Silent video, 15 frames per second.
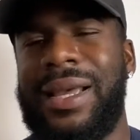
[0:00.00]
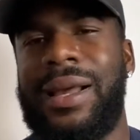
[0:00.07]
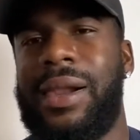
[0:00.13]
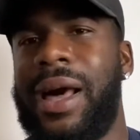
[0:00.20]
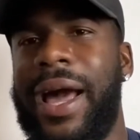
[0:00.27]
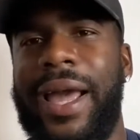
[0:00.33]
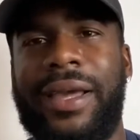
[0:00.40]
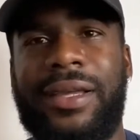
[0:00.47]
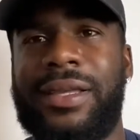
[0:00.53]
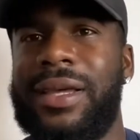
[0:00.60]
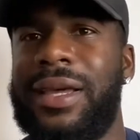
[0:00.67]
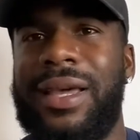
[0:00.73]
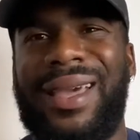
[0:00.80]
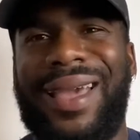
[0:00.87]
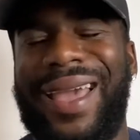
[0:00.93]
Like,
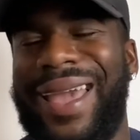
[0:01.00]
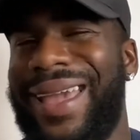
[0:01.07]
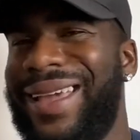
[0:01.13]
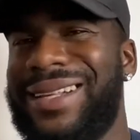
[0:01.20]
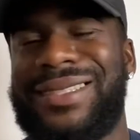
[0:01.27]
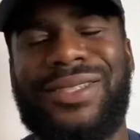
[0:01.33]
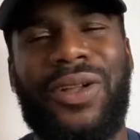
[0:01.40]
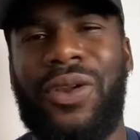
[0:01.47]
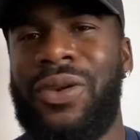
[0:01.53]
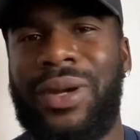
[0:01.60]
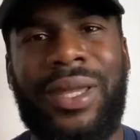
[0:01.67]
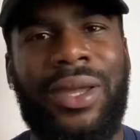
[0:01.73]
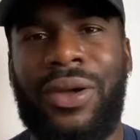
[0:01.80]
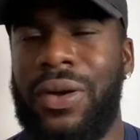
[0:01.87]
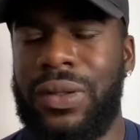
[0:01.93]
it's not
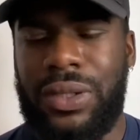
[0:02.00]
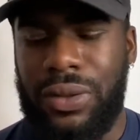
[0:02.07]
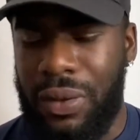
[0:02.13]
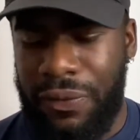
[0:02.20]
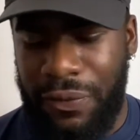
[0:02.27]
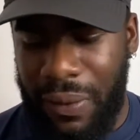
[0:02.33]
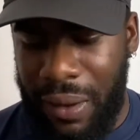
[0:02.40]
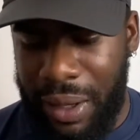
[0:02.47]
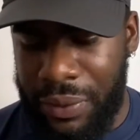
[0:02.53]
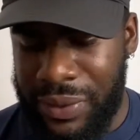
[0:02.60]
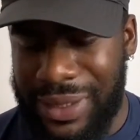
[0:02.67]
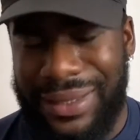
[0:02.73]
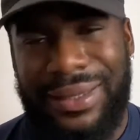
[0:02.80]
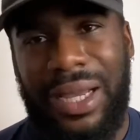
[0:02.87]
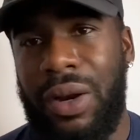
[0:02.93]
looking good so far. It was
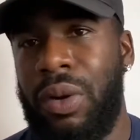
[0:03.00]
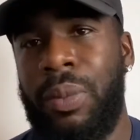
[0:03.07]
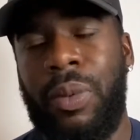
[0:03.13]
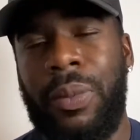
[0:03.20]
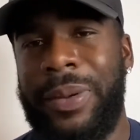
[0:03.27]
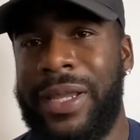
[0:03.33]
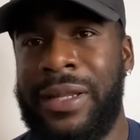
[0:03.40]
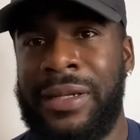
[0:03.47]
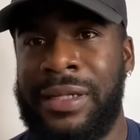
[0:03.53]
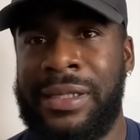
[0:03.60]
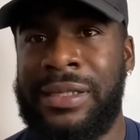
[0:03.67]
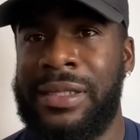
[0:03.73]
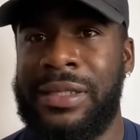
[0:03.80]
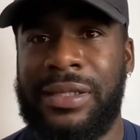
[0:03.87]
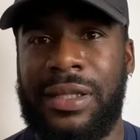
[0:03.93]
a terrible beginning of the
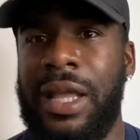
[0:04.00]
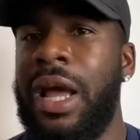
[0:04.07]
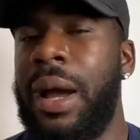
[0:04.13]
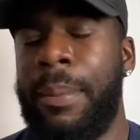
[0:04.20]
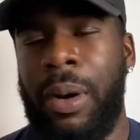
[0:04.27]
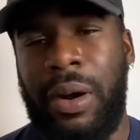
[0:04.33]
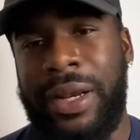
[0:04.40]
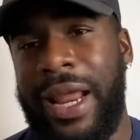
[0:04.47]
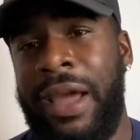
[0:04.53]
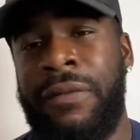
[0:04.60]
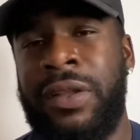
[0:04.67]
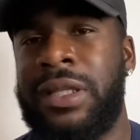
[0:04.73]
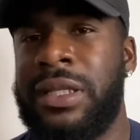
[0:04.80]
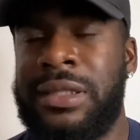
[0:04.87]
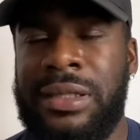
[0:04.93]
season. But on
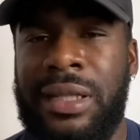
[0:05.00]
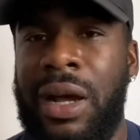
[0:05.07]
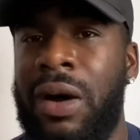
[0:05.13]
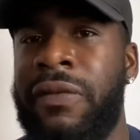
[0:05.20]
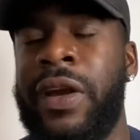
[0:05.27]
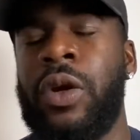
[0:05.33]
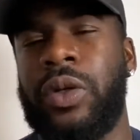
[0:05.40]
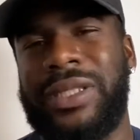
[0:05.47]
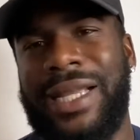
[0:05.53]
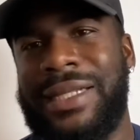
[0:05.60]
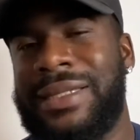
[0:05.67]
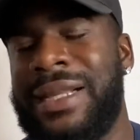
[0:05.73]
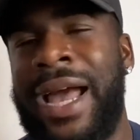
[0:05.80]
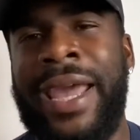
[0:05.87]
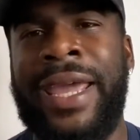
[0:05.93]
Everton style, they looked
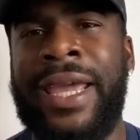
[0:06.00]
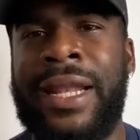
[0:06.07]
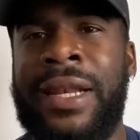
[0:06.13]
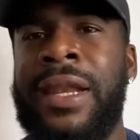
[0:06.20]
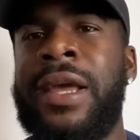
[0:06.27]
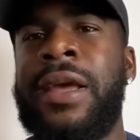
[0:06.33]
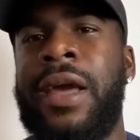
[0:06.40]
exciting.